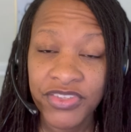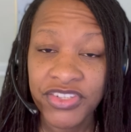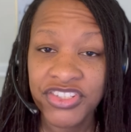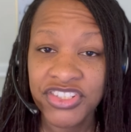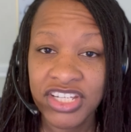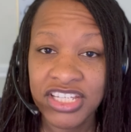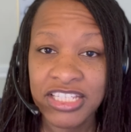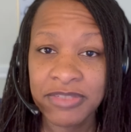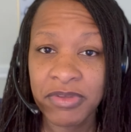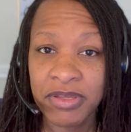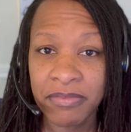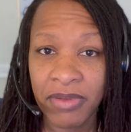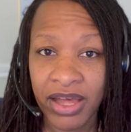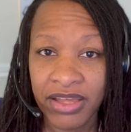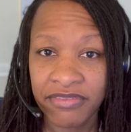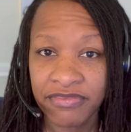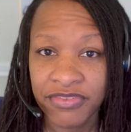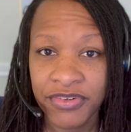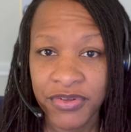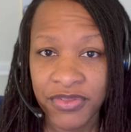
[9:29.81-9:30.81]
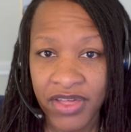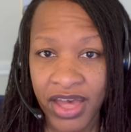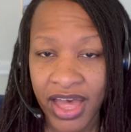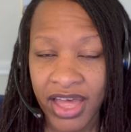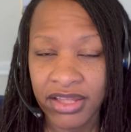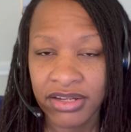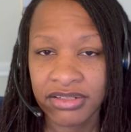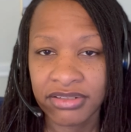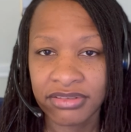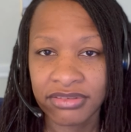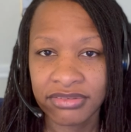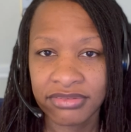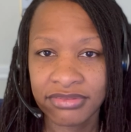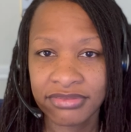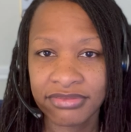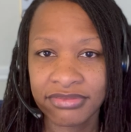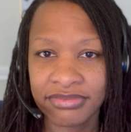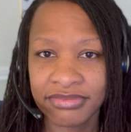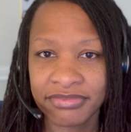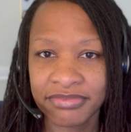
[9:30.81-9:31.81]
Just be mindful that
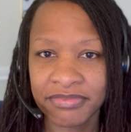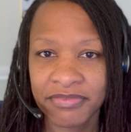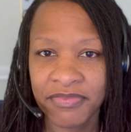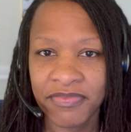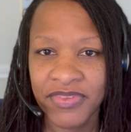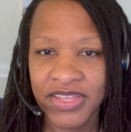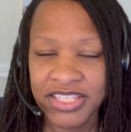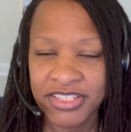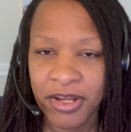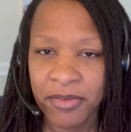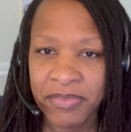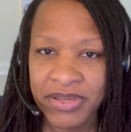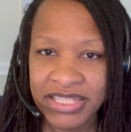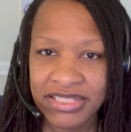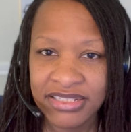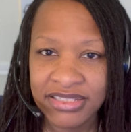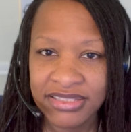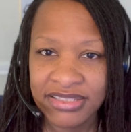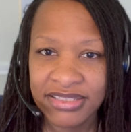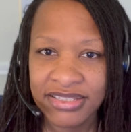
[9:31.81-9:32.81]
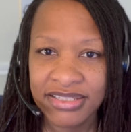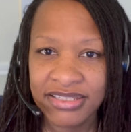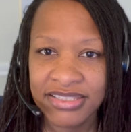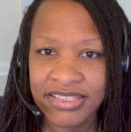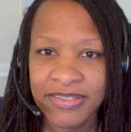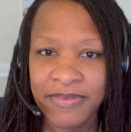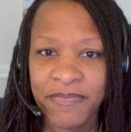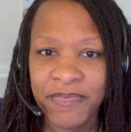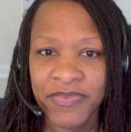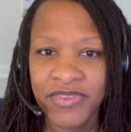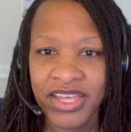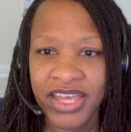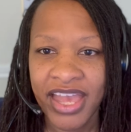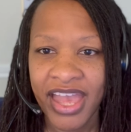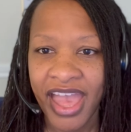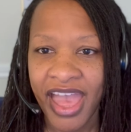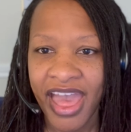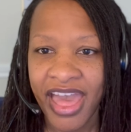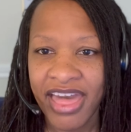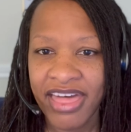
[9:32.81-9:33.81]
these are businesses
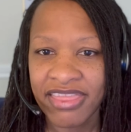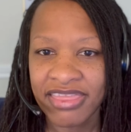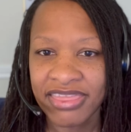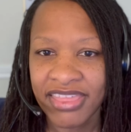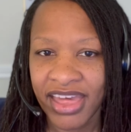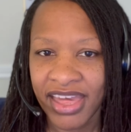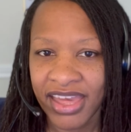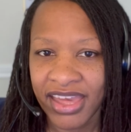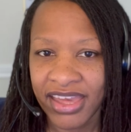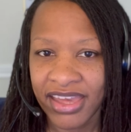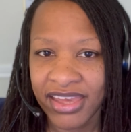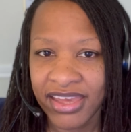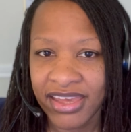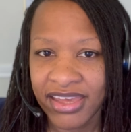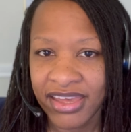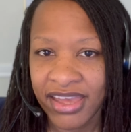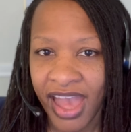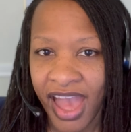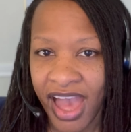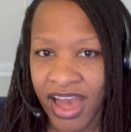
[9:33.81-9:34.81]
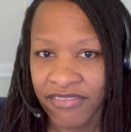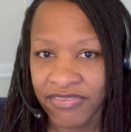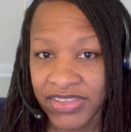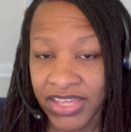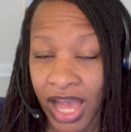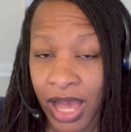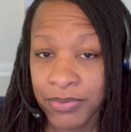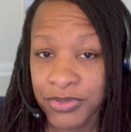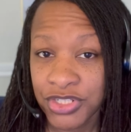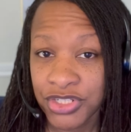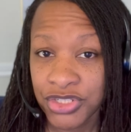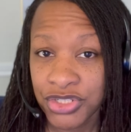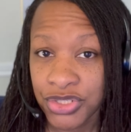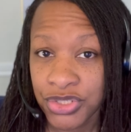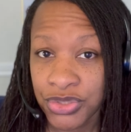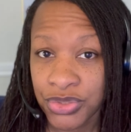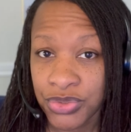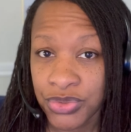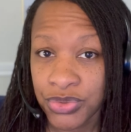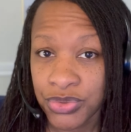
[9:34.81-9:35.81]
and they have the option
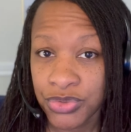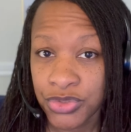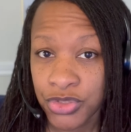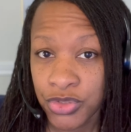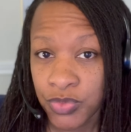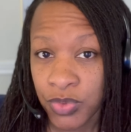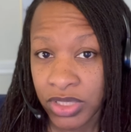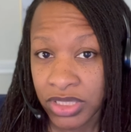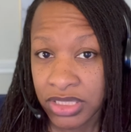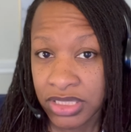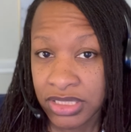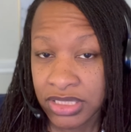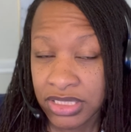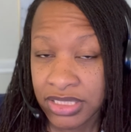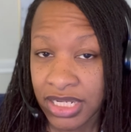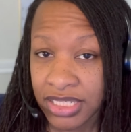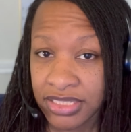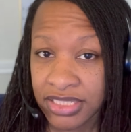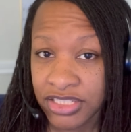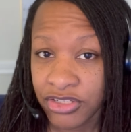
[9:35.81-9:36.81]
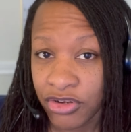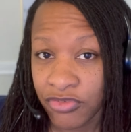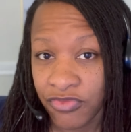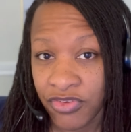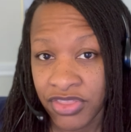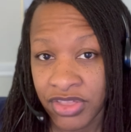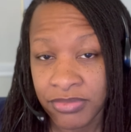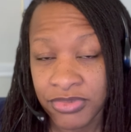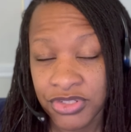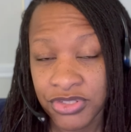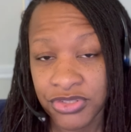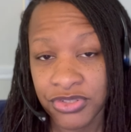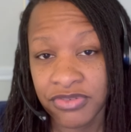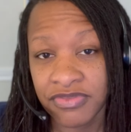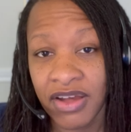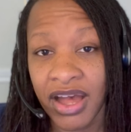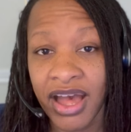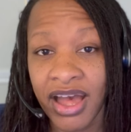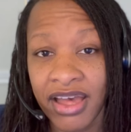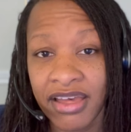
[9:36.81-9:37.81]
to do what's necessary for them to
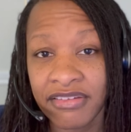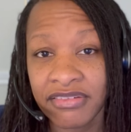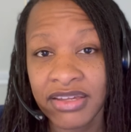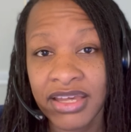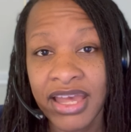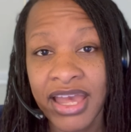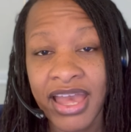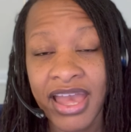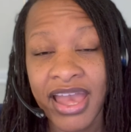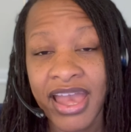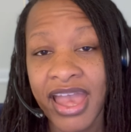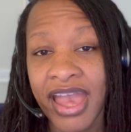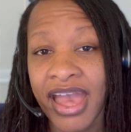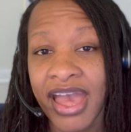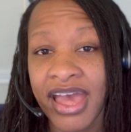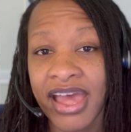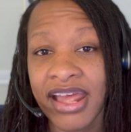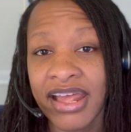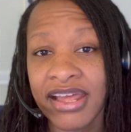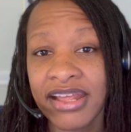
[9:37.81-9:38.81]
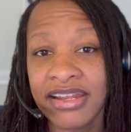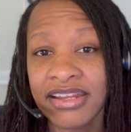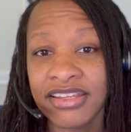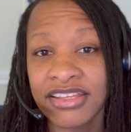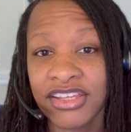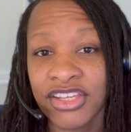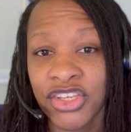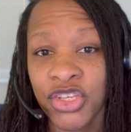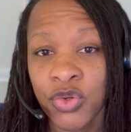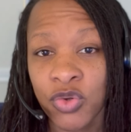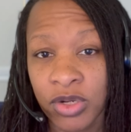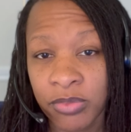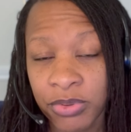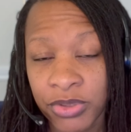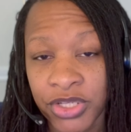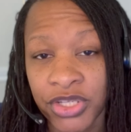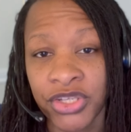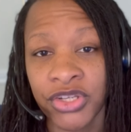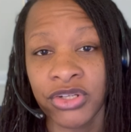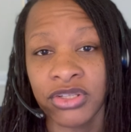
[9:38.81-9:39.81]
survive, and you are
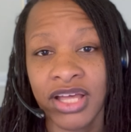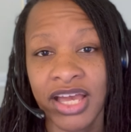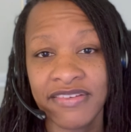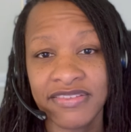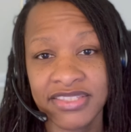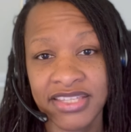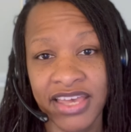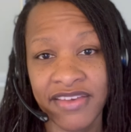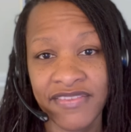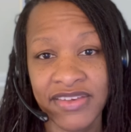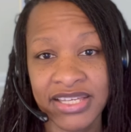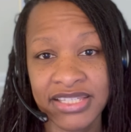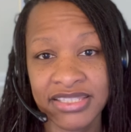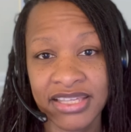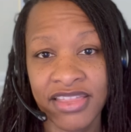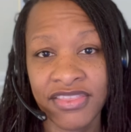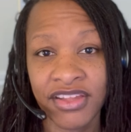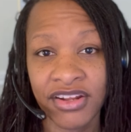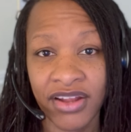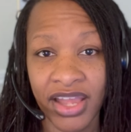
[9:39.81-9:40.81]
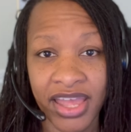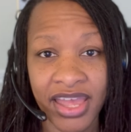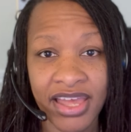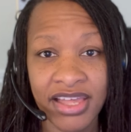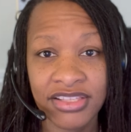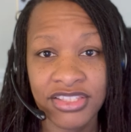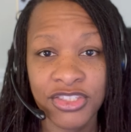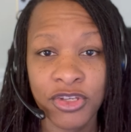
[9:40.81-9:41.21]
putting your life savings in their hands.